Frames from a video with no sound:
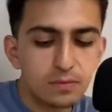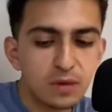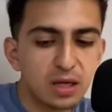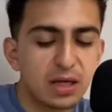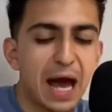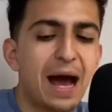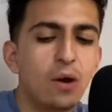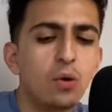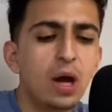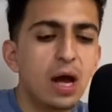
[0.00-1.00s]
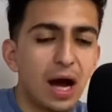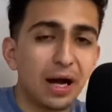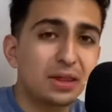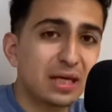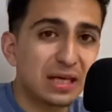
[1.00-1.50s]
Now,
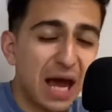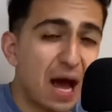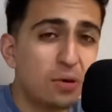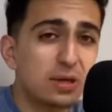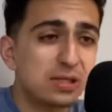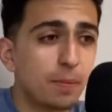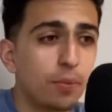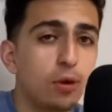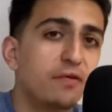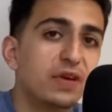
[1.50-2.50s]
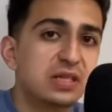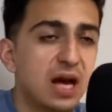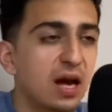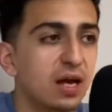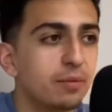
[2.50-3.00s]
I think now is the perfect
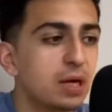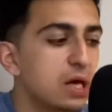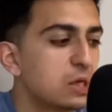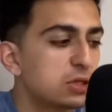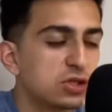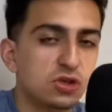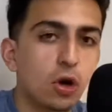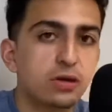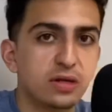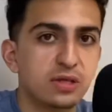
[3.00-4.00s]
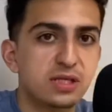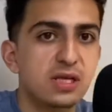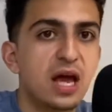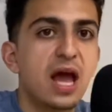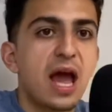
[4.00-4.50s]
time to start this.